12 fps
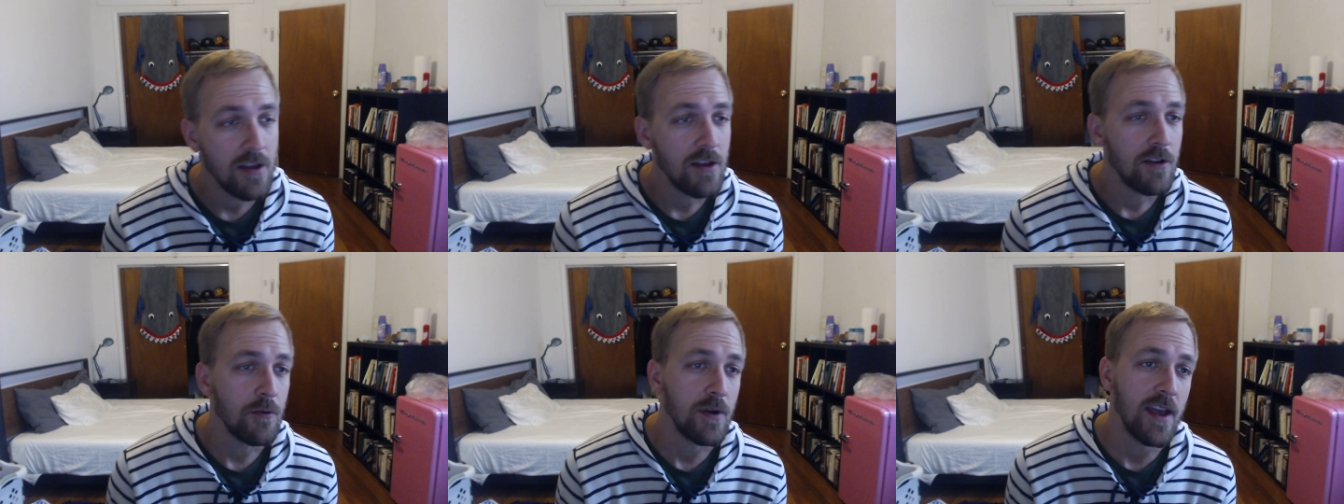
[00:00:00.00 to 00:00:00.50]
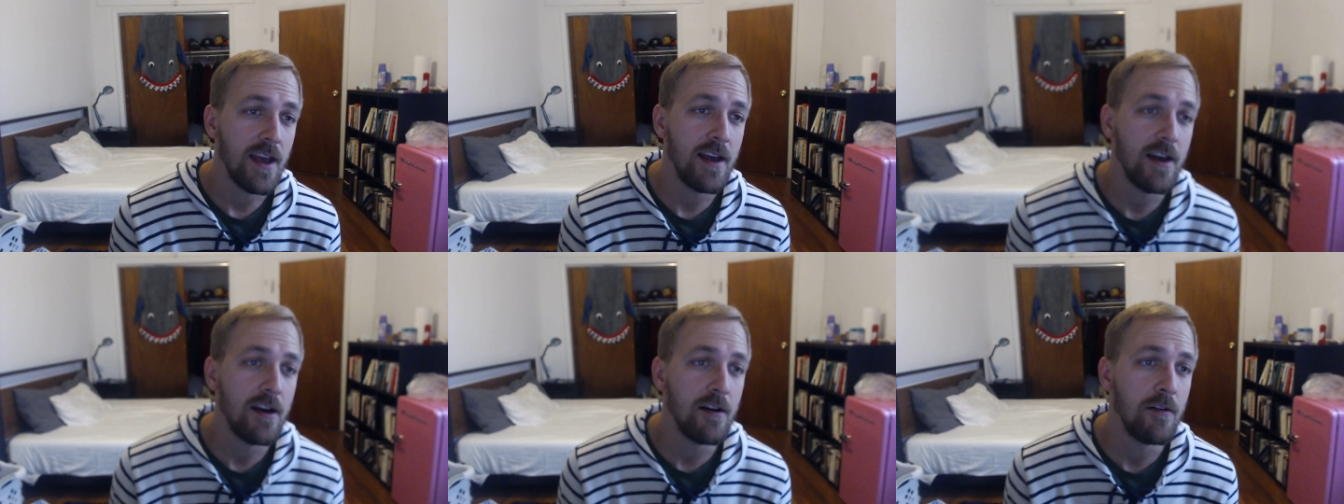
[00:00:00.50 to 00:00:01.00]
We
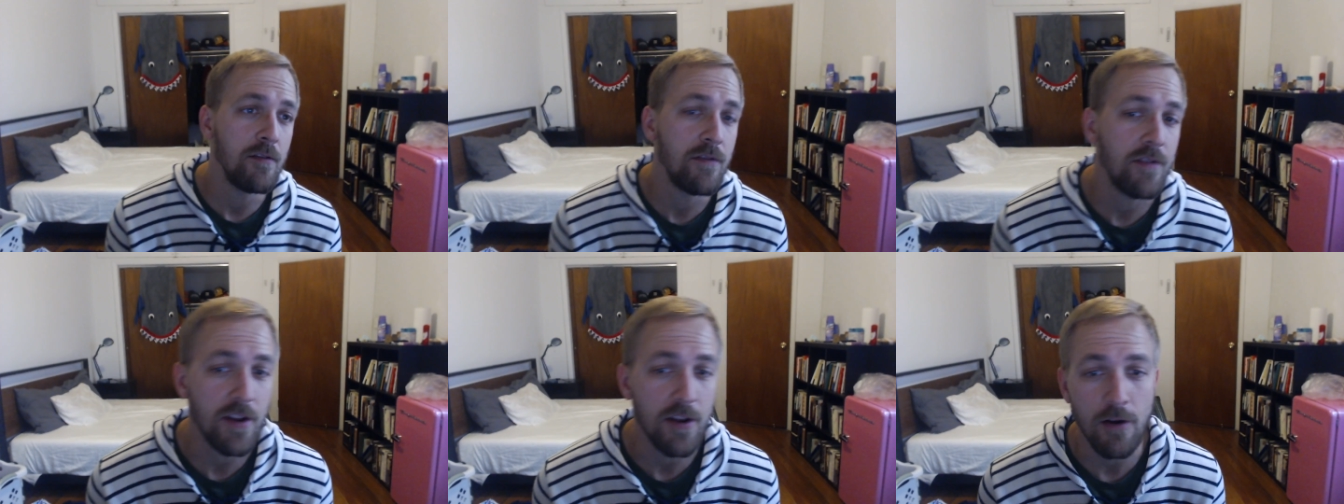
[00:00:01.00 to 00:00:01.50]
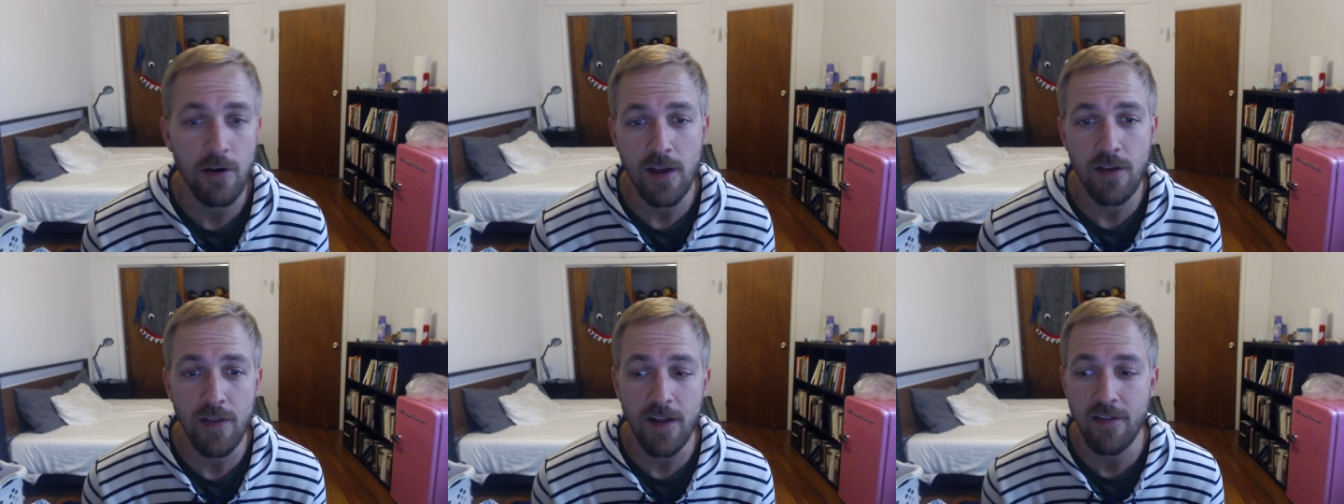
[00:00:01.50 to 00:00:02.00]
have an
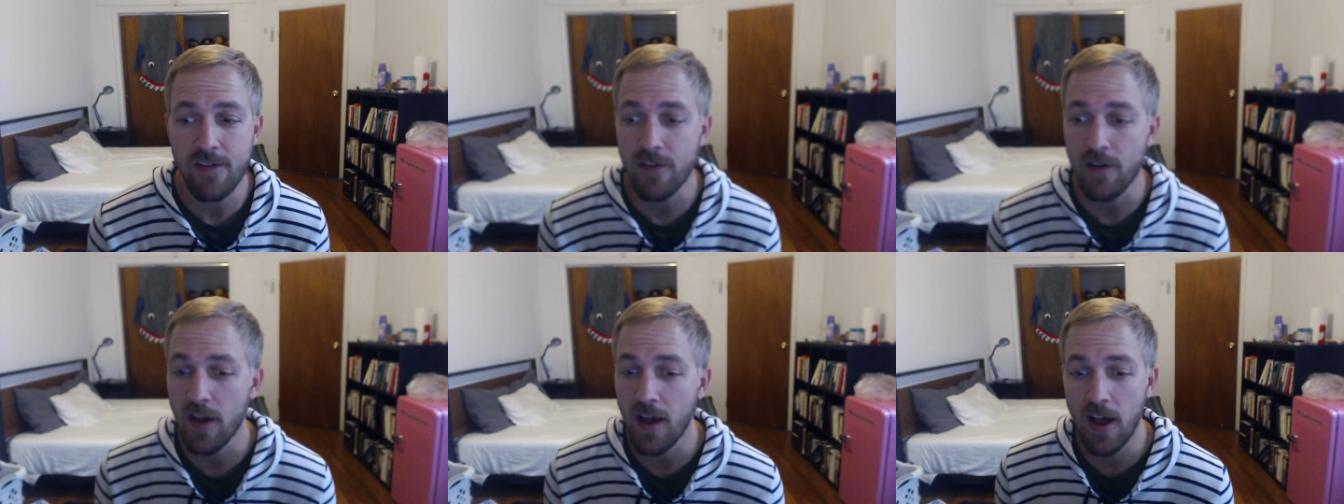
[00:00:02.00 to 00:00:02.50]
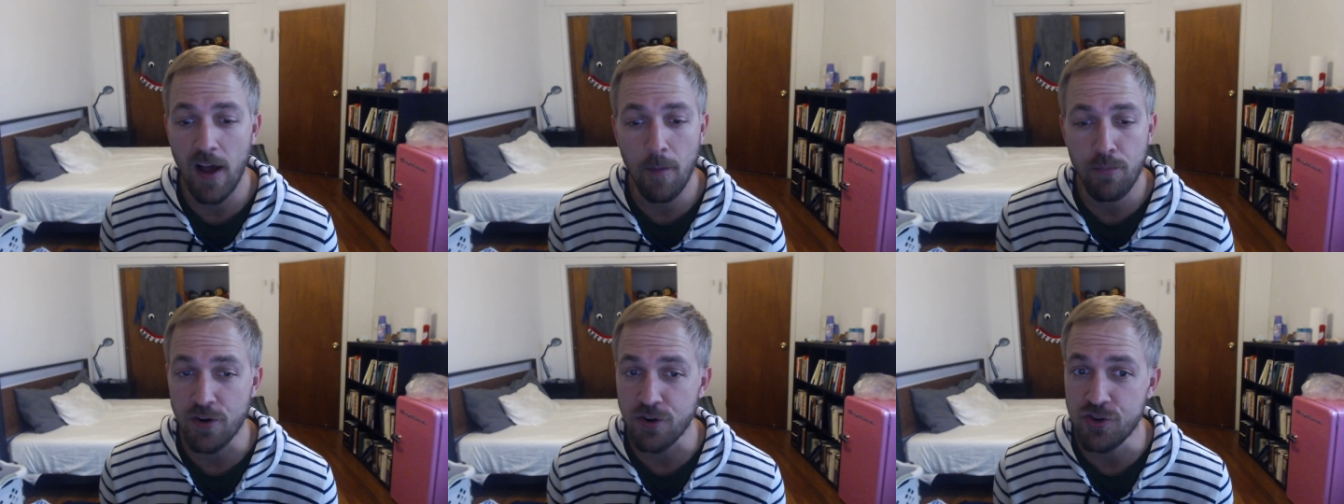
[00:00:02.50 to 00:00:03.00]
area that's
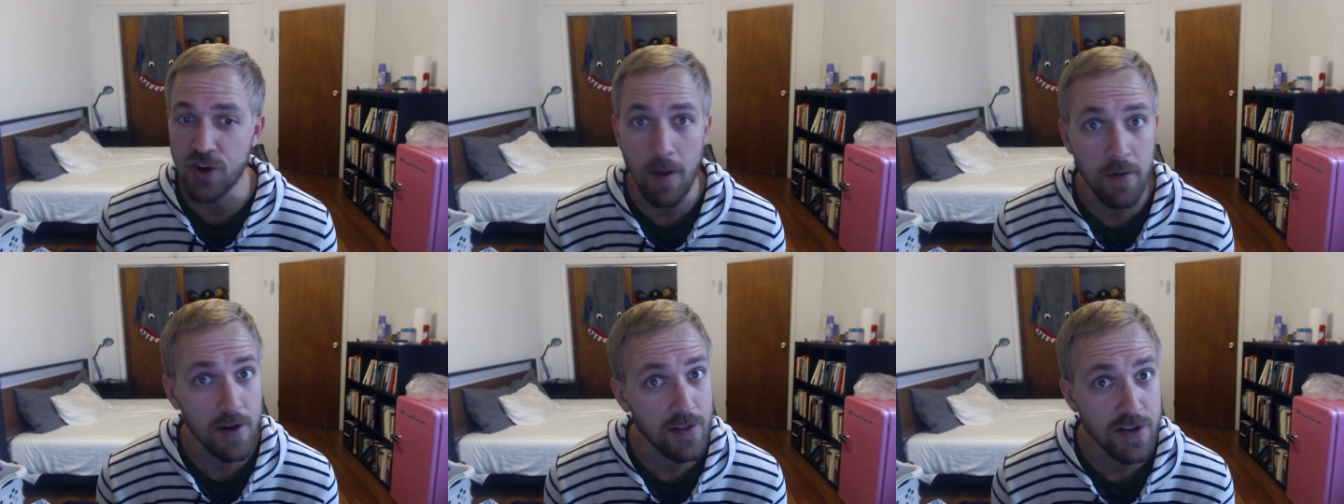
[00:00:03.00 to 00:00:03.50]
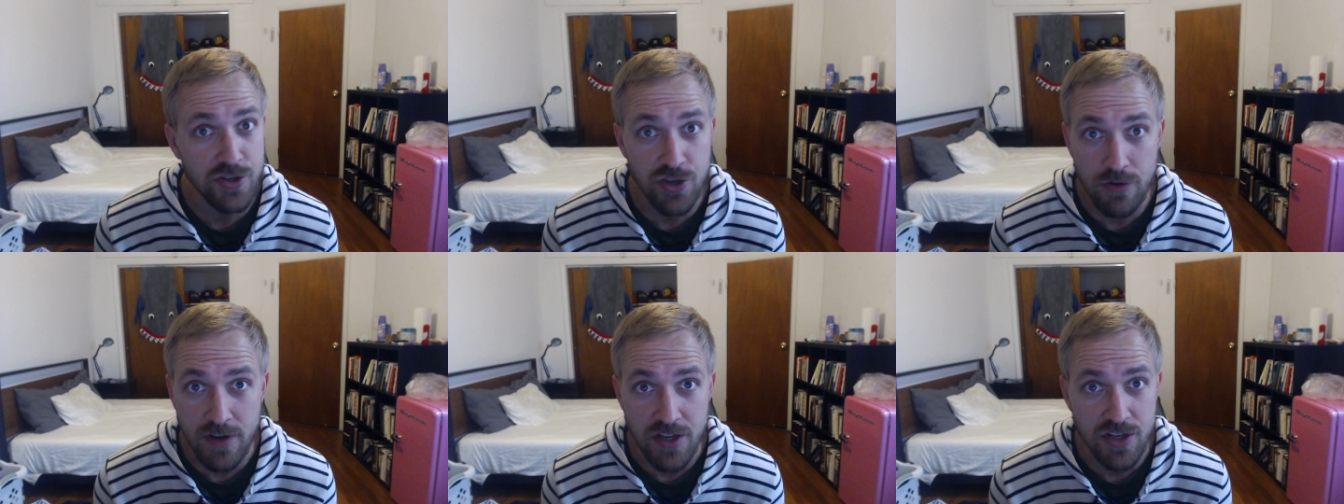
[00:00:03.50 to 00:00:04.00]
predominantly
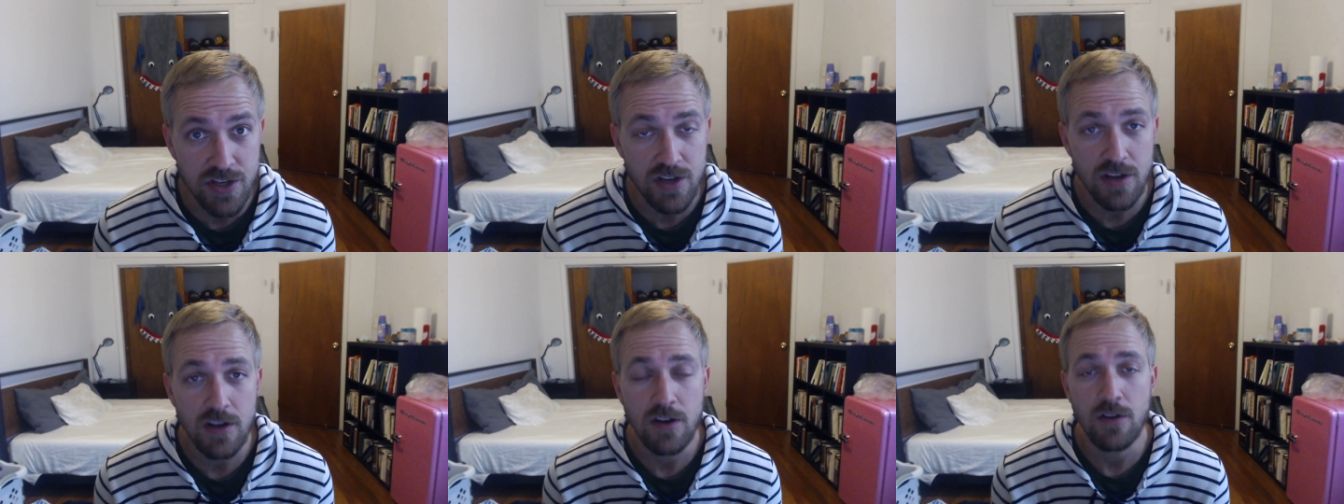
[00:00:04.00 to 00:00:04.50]
Jewish.